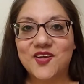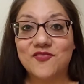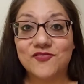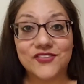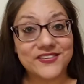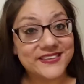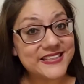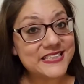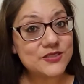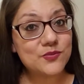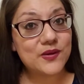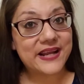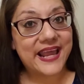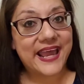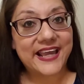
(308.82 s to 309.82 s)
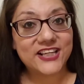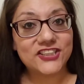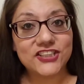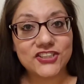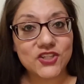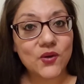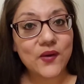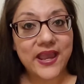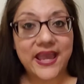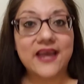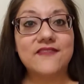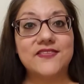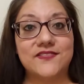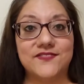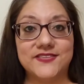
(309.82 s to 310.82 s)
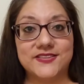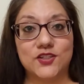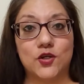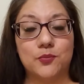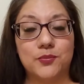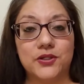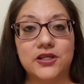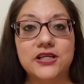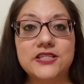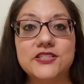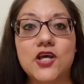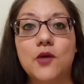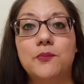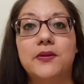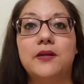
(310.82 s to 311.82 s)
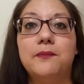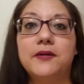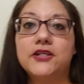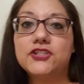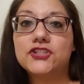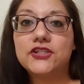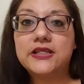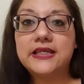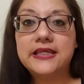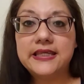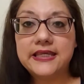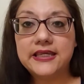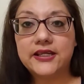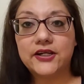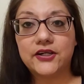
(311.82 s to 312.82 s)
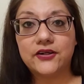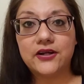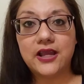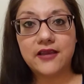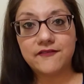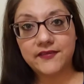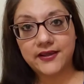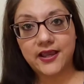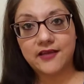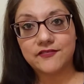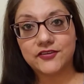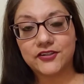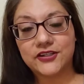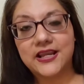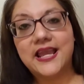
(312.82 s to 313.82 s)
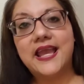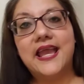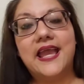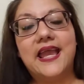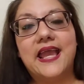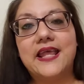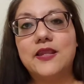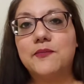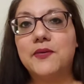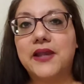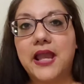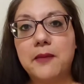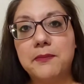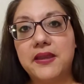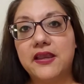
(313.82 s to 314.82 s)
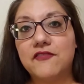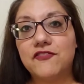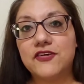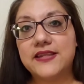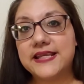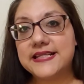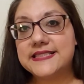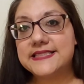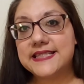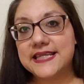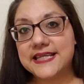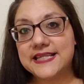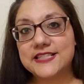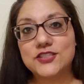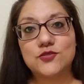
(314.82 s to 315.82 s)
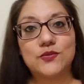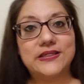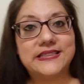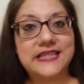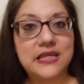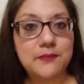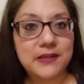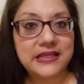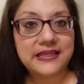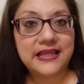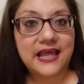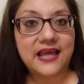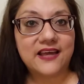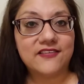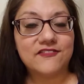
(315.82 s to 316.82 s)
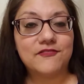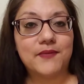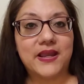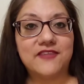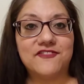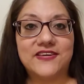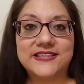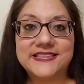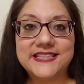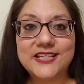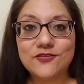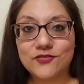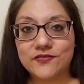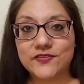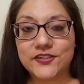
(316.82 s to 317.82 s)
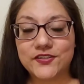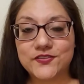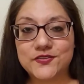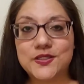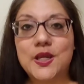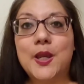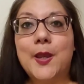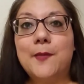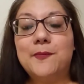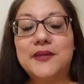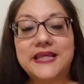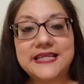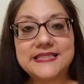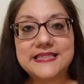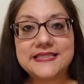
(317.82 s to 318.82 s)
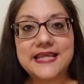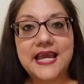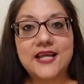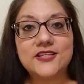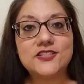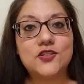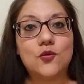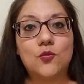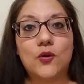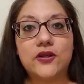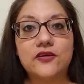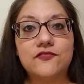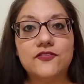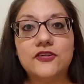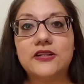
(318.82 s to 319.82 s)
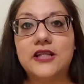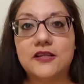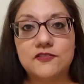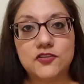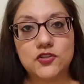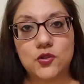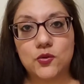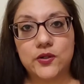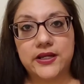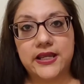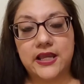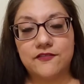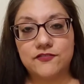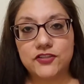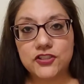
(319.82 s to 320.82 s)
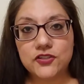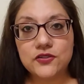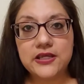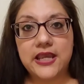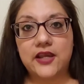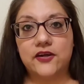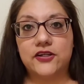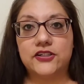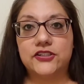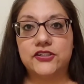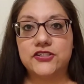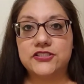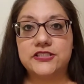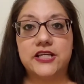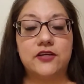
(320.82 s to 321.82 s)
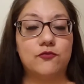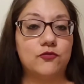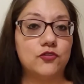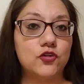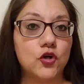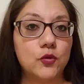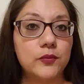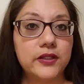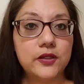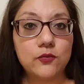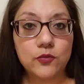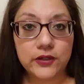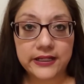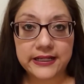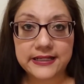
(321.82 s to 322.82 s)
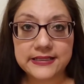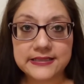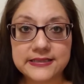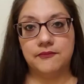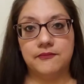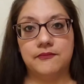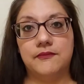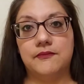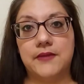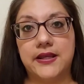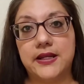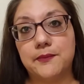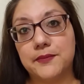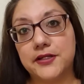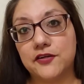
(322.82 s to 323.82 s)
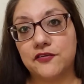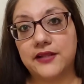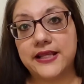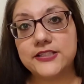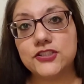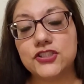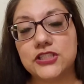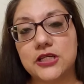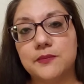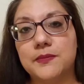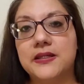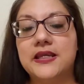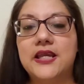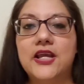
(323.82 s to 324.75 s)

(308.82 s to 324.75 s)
For this one, I actually don't have the physical book, so I'll put a picture here of the cover. And the book I picked for this is Redeeming Love by Francine Rivers, because it tells the wonderful love story of two characters that normally wouldn't end up in a relationship.